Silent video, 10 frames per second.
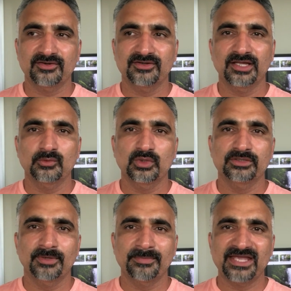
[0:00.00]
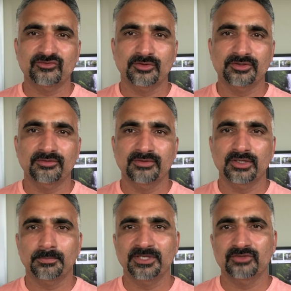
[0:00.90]
it done with my master
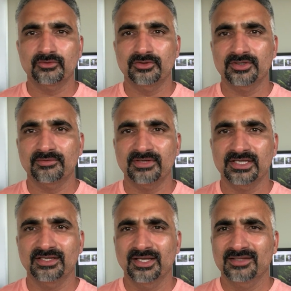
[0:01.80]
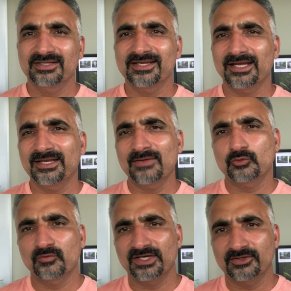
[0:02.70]
degree or PhD degree, then I have
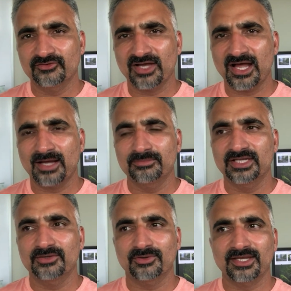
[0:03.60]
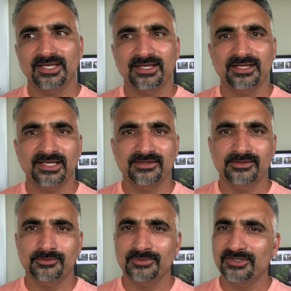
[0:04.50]
to find a job. Then, okay, I
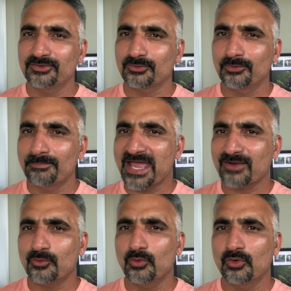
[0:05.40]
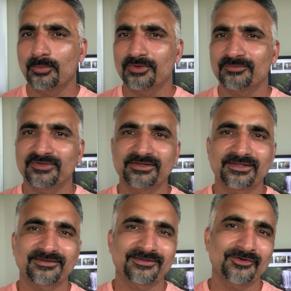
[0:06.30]
need to go back home? Will
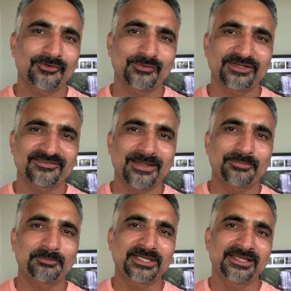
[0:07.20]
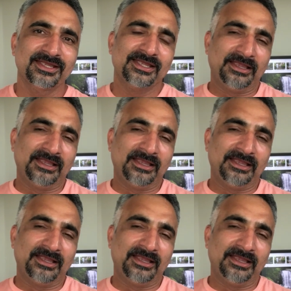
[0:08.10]
the country will accept me,